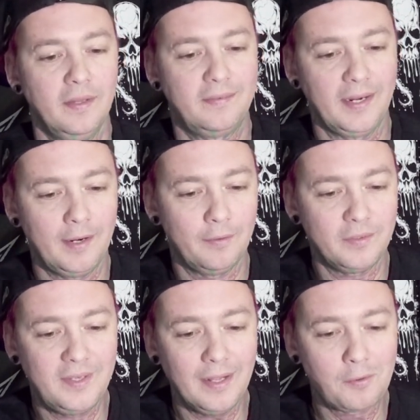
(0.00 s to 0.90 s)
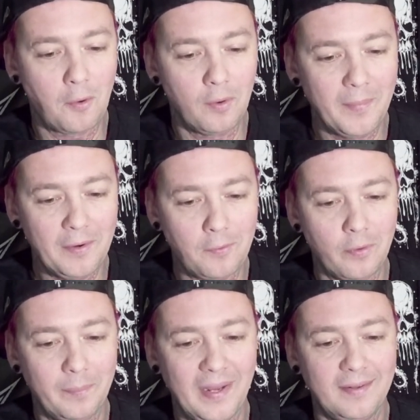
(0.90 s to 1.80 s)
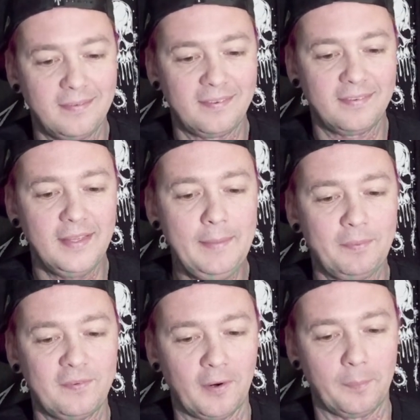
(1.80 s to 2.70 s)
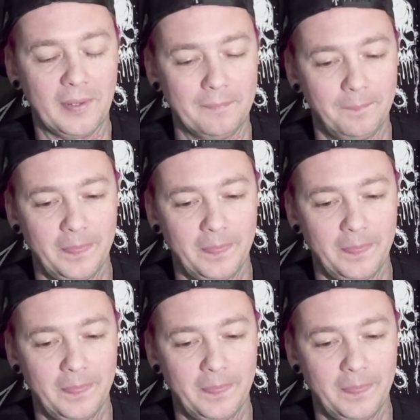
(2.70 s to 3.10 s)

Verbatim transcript: Taking out deathcore metalcore band Sleep Serpent.